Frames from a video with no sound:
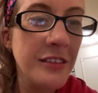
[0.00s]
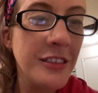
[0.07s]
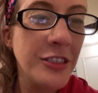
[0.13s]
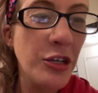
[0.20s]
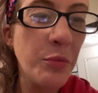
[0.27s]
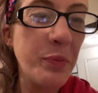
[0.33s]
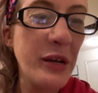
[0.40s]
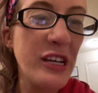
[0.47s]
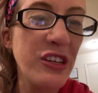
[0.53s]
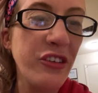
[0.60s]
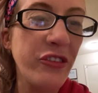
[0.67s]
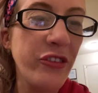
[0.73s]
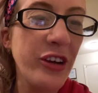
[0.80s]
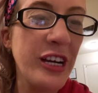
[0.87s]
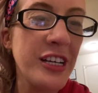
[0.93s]
Your best
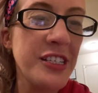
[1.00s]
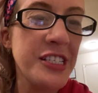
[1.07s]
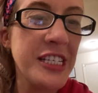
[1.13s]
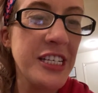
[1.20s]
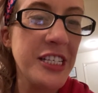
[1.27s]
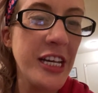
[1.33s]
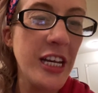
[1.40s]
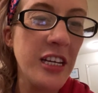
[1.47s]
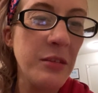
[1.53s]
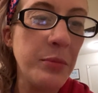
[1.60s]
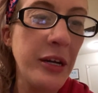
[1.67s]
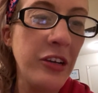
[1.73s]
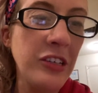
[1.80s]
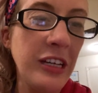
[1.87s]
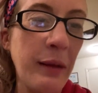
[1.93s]
friend's a teddy
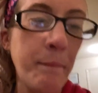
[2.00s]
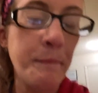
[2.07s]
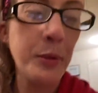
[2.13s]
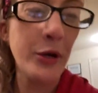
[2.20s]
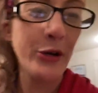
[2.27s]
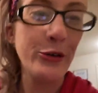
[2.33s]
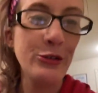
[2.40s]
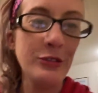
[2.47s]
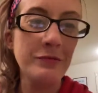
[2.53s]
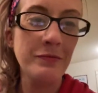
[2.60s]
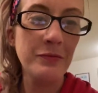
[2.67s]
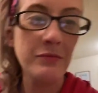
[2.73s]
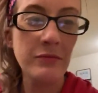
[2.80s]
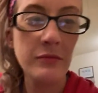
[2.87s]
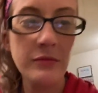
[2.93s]
bear named Bert.
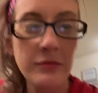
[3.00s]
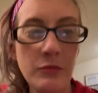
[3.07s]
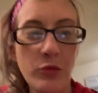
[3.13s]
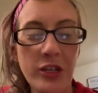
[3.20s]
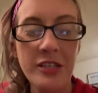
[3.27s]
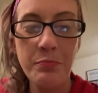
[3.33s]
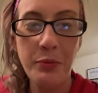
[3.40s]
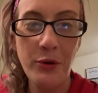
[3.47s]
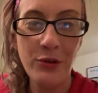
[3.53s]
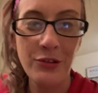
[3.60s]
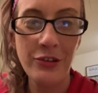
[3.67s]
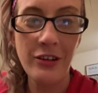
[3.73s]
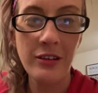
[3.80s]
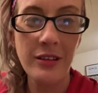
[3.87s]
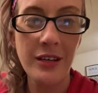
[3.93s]
What does Bert
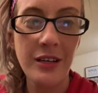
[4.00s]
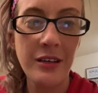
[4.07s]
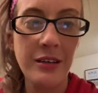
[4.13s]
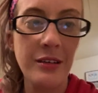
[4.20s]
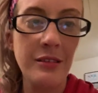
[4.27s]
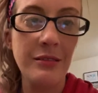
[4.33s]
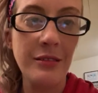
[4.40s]
look like?